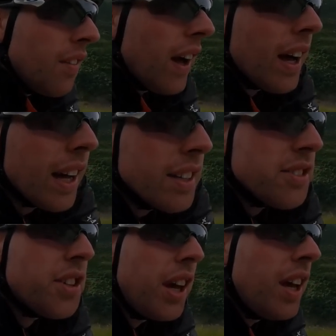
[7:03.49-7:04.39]
that
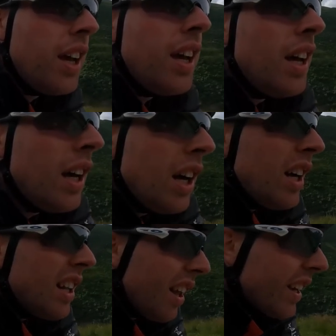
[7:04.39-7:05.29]
has
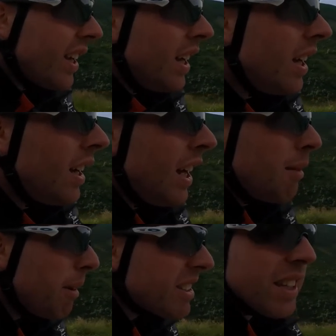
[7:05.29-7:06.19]
like
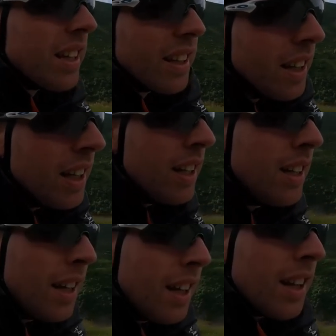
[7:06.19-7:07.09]
basically
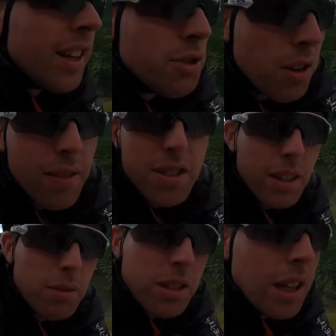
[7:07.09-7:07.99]
like a Strava
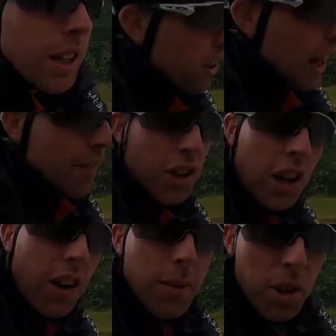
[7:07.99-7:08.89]
segment. So you'll have
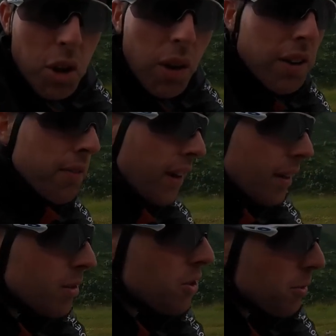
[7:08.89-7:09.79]
the climb of the Croix de
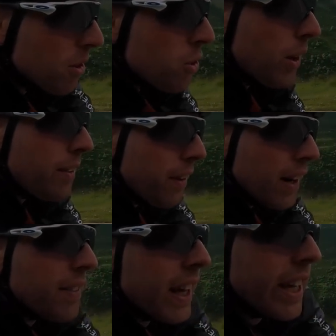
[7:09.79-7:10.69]
Fer, which is about
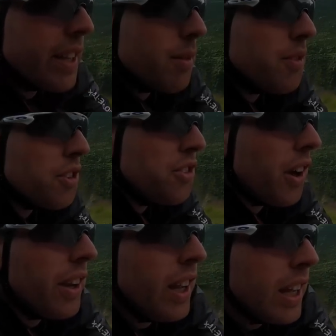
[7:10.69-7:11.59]
25k that we've just
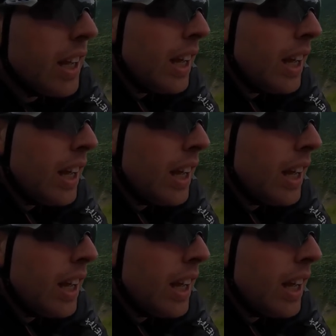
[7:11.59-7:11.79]
done.